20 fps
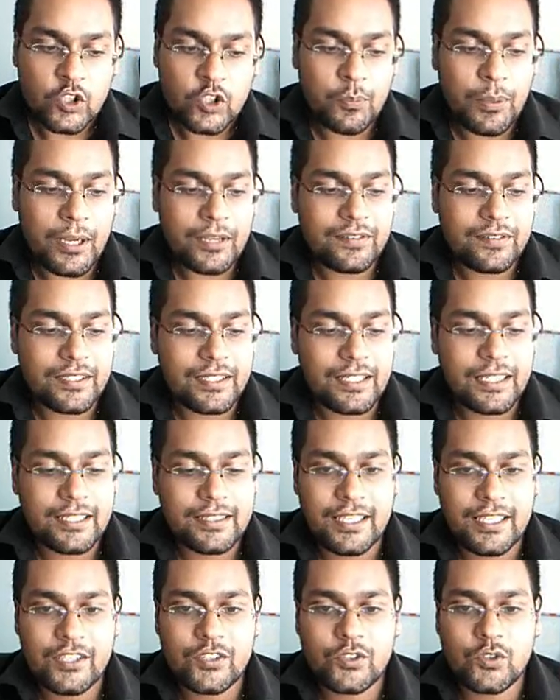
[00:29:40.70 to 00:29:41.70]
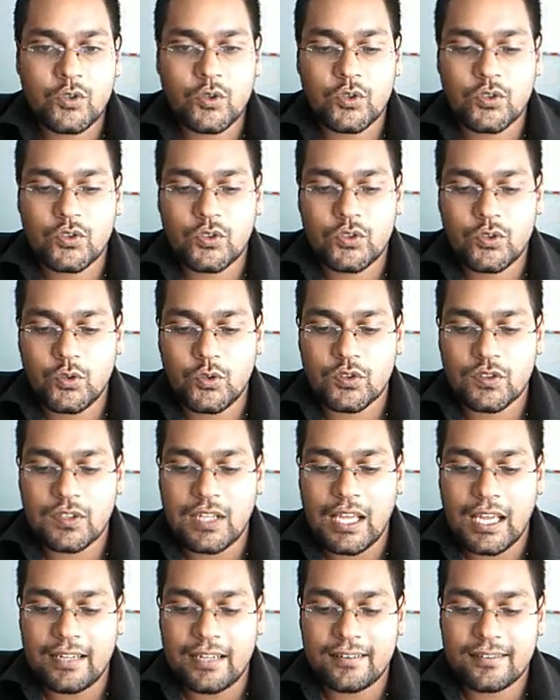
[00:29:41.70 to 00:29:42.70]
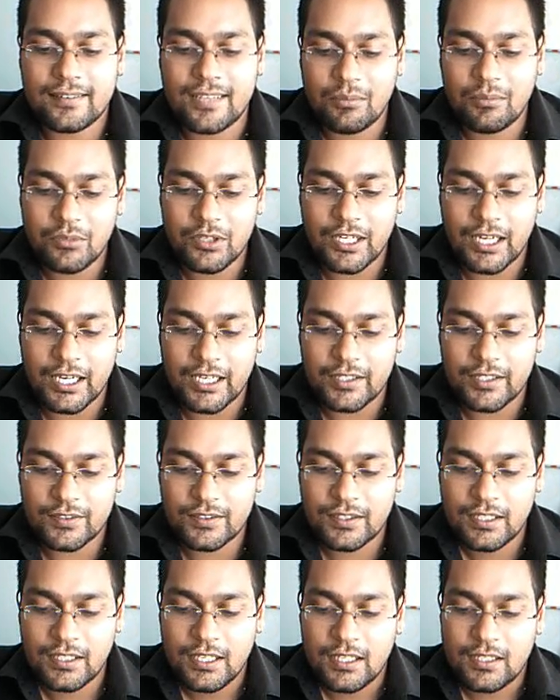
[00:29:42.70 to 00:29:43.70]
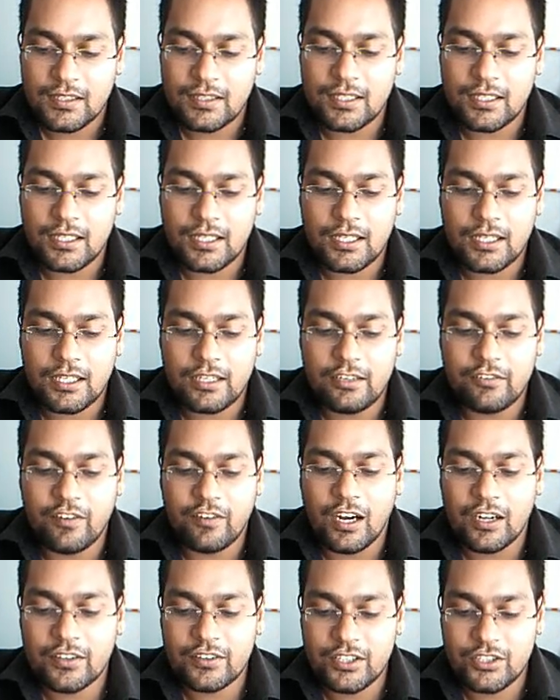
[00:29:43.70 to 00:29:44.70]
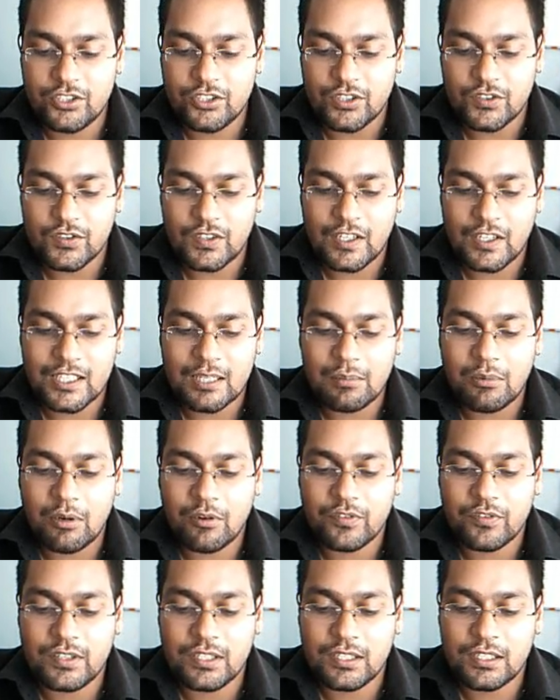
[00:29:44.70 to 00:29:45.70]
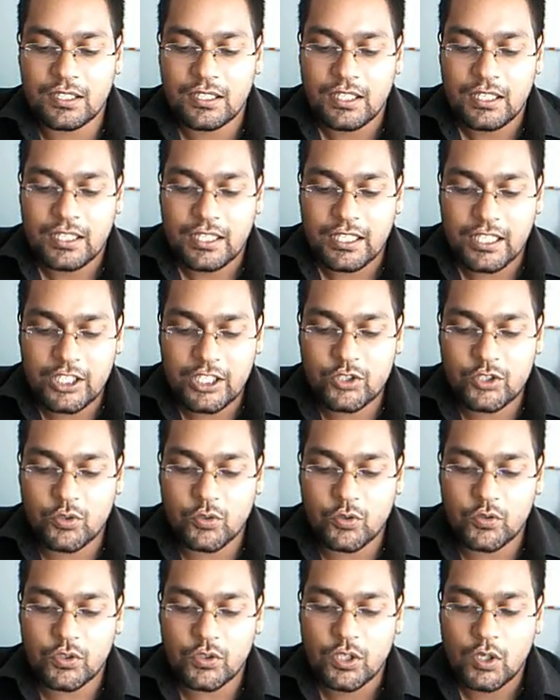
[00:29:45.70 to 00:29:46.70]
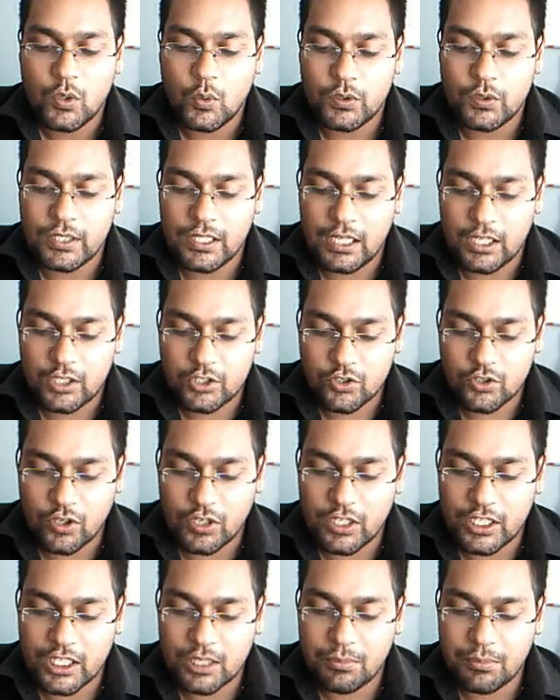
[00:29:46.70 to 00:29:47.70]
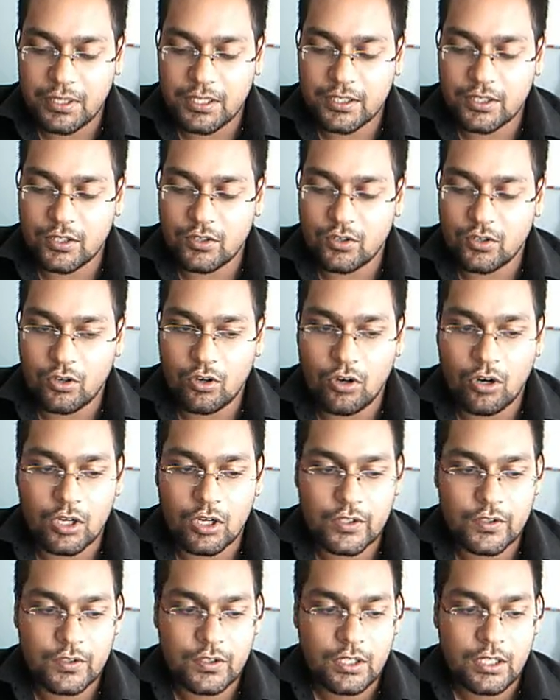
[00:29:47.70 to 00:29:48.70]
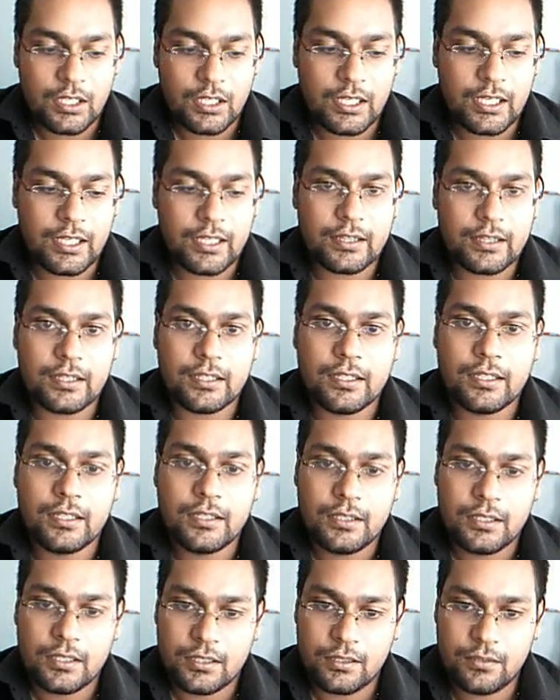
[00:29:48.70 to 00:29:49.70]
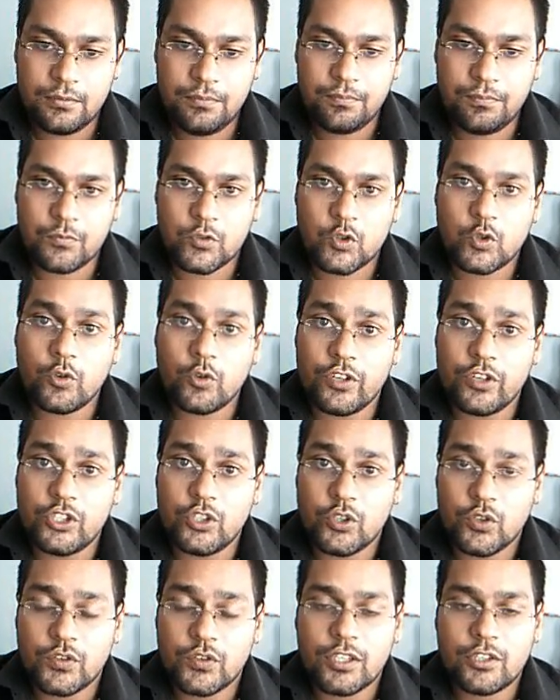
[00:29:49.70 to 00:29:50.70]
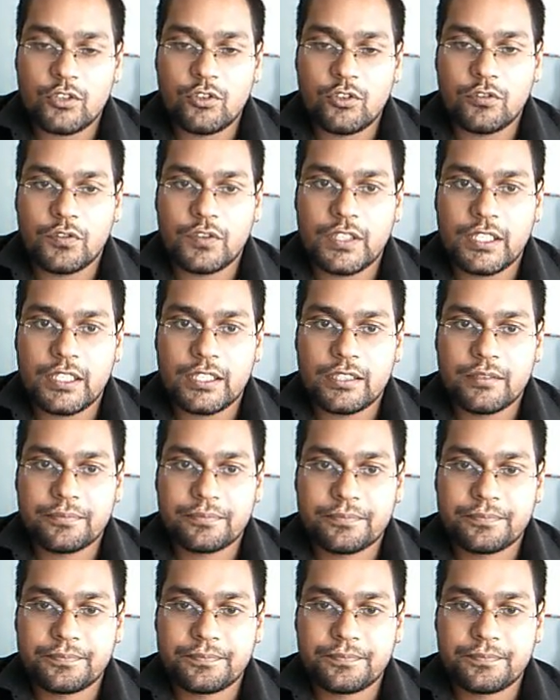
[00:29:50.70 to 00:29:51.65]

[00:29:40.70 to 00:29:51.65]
So basically these two slides summarize the advantages and some of the issues with electronic medical records in the two videos that you've seen.